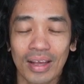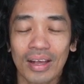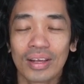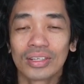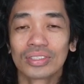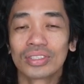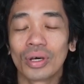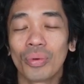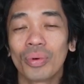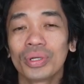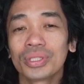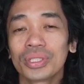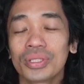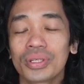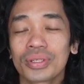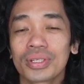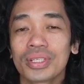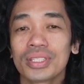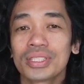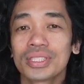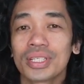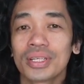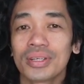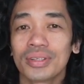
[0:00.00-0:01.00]
So I want you to
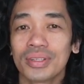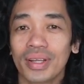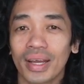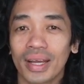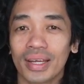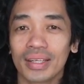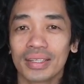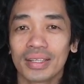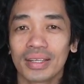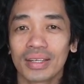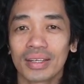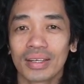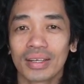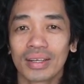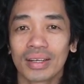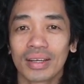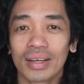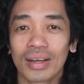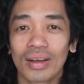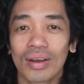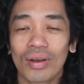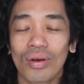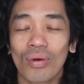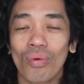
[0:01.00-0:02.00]
consider that.
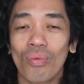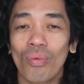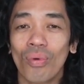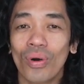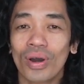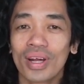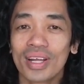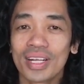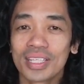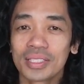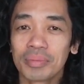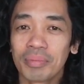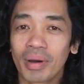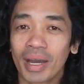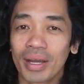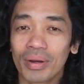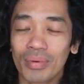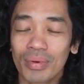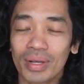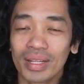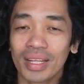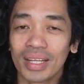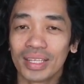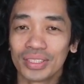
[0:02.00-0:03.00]
What is my
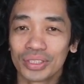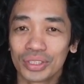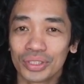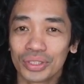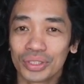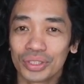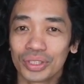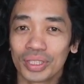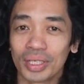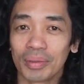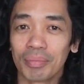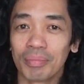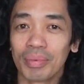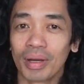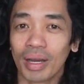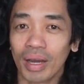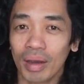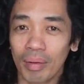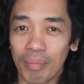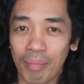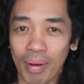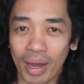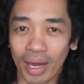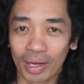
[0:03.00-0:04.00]
relationship
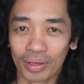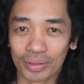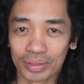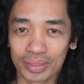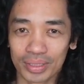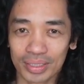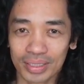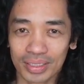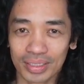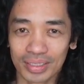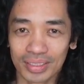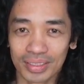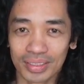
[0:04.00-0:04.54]
about?